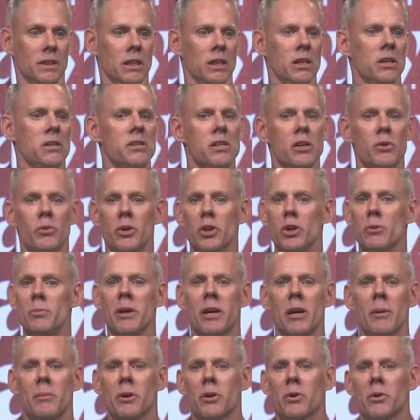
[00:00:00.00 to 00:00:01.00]
You see, when you
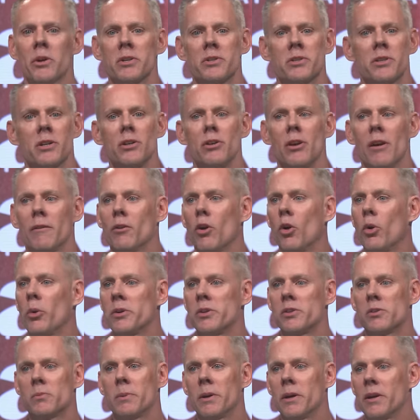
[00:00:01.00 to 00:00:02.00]
become a Christian, you have the Holy
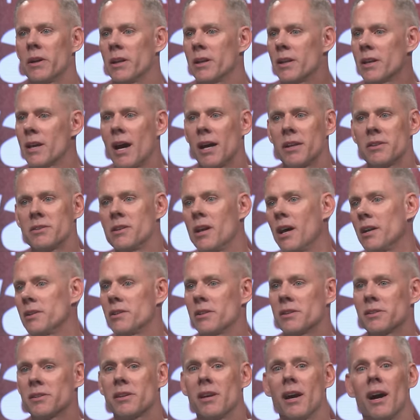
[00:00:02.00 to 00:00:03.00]
Spirit, and God's not
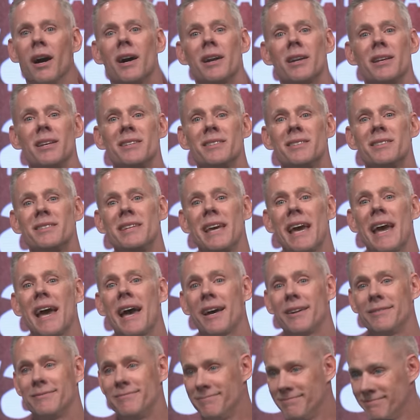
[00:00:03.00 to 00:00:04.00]
just God, He's
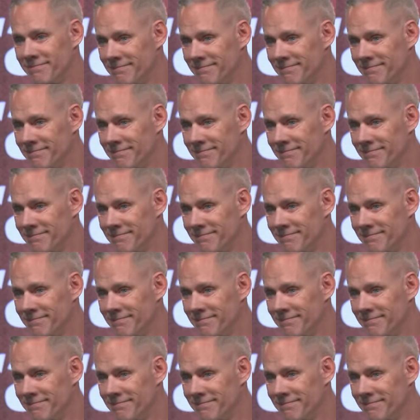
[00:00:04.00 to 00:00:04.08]
Dad.